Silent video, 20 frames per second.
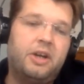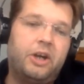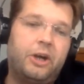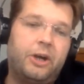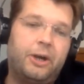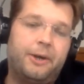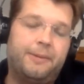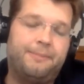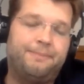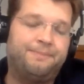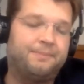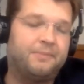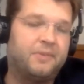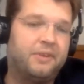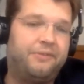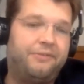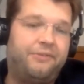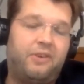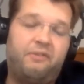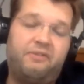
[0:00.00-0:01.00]

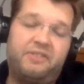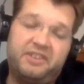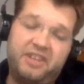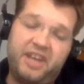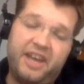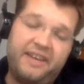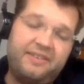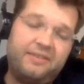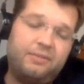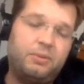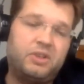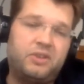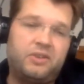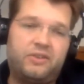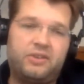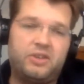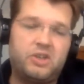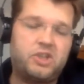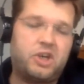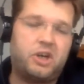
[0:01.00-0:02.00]
for Vitess, which
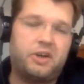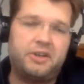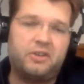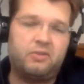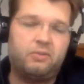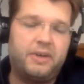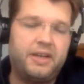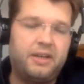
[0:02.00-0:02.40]
is a sharded